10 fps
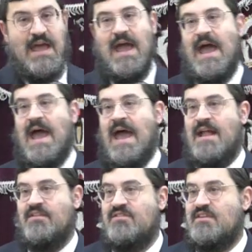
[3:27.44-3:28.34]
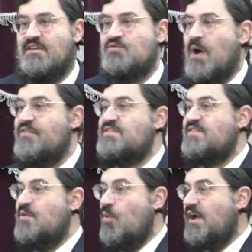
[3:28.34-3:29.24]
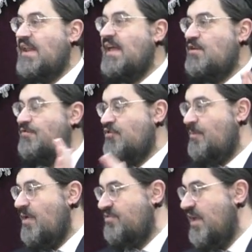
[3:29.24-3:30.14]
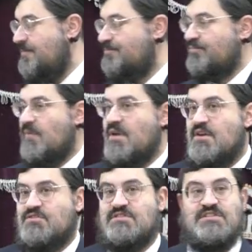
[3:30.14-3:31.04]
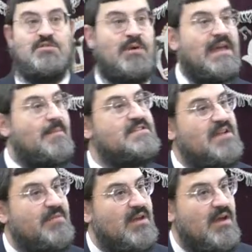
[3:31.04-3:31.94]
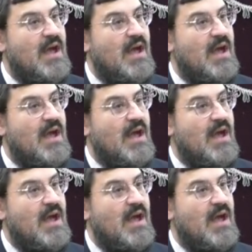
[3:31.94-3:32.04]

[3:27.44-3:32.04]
And his wife said to him, what can I get you for your birthday? She said, you want to get me something?